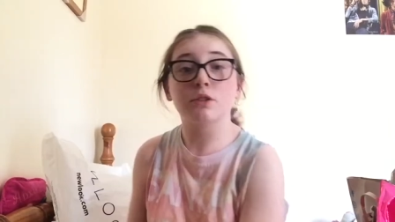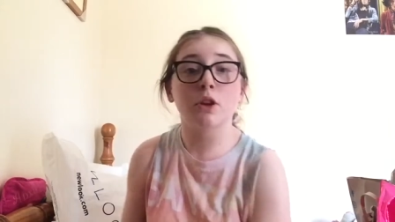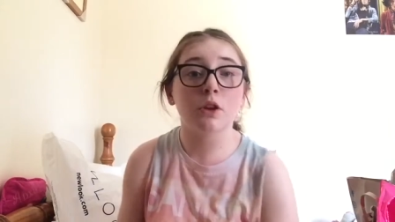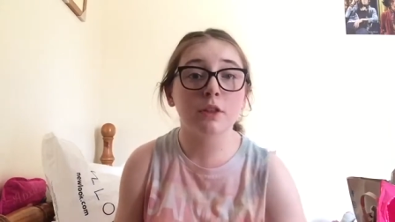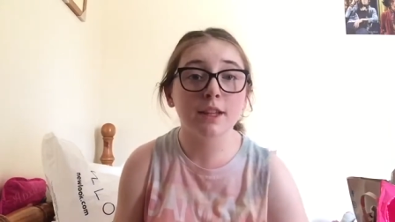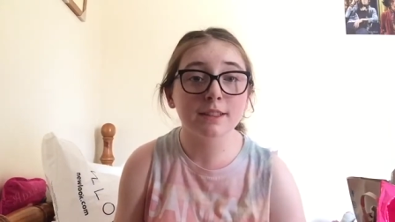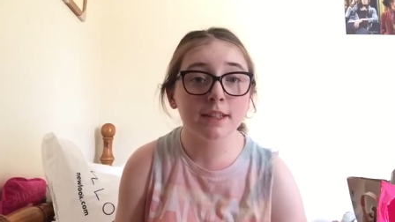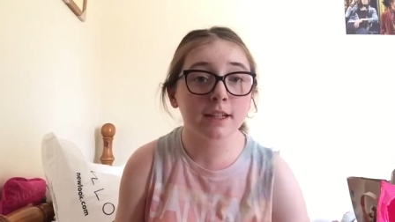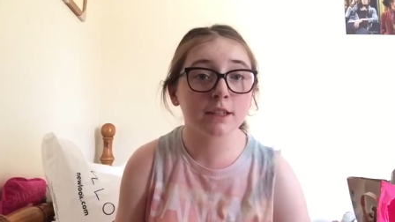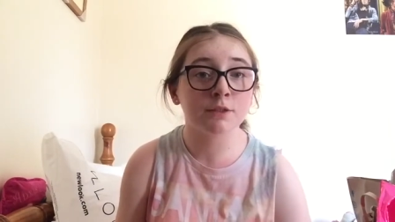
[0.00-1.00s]
So these
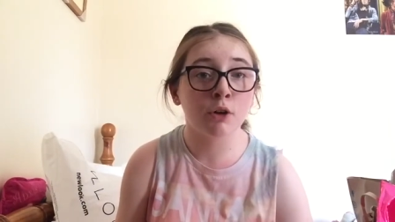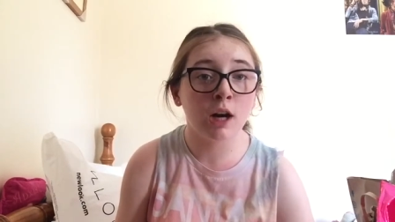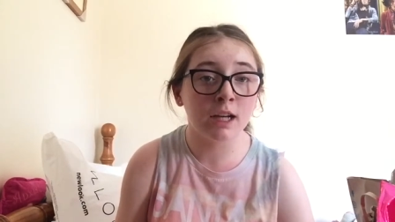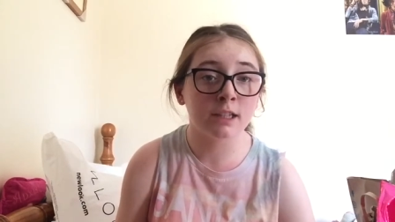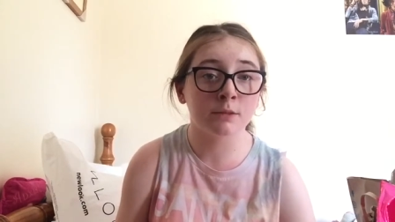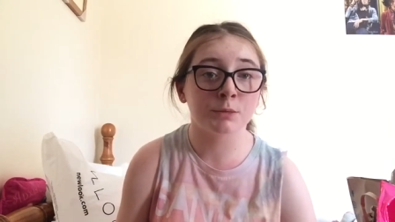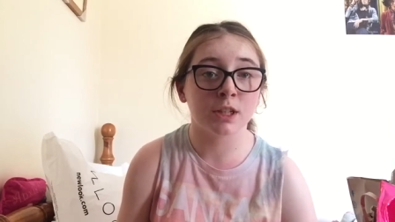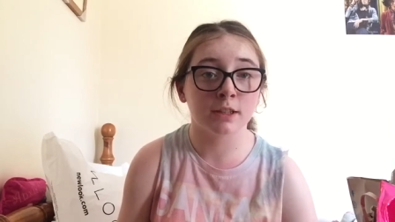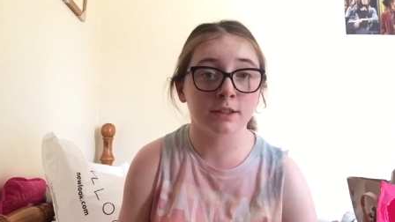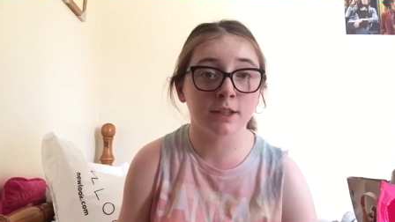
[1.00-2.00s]
next four items
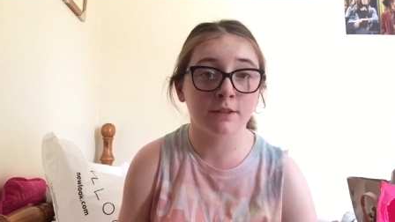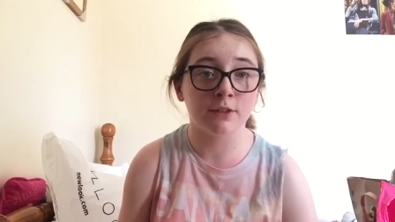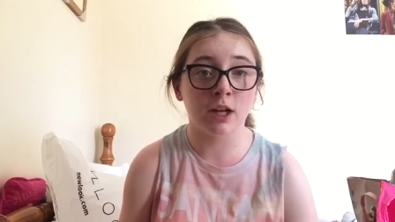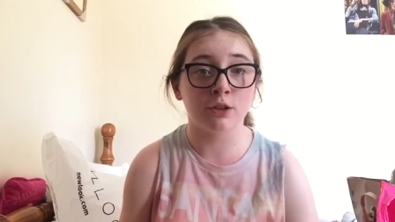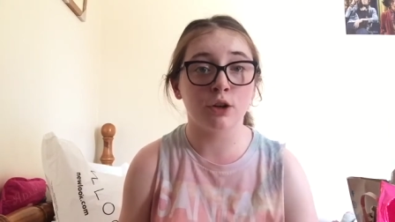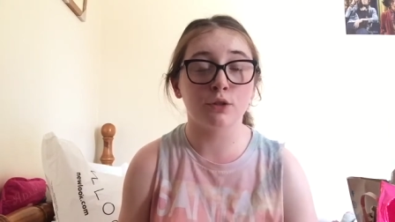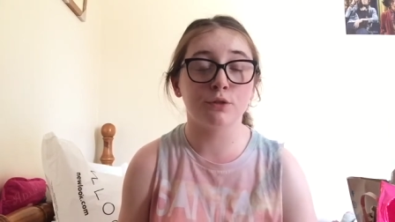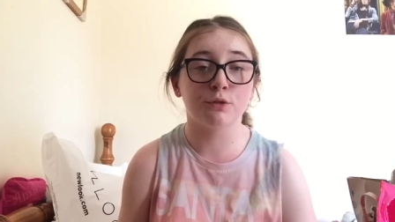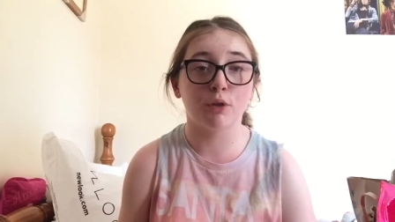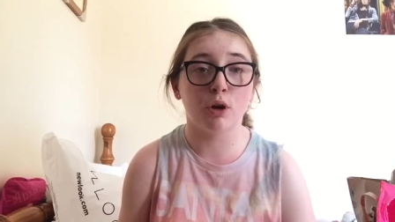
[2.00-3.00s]
are stuff I got
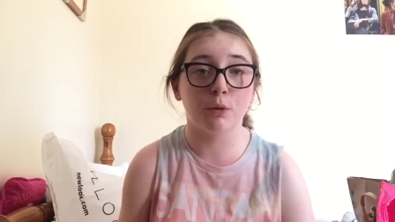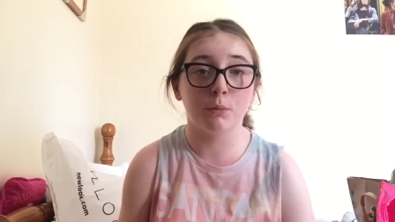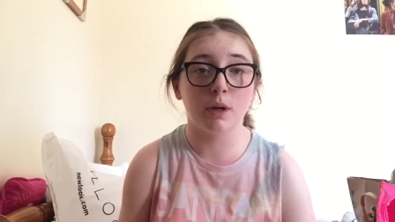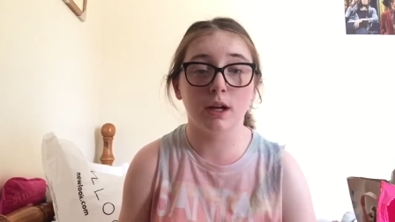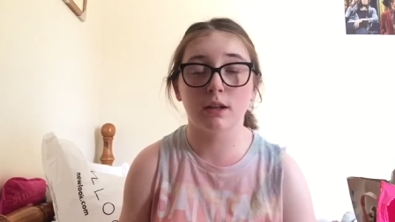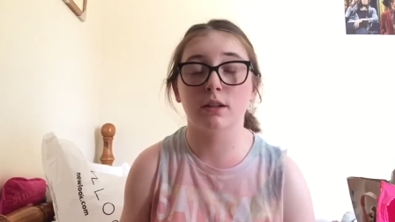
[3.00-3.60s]
from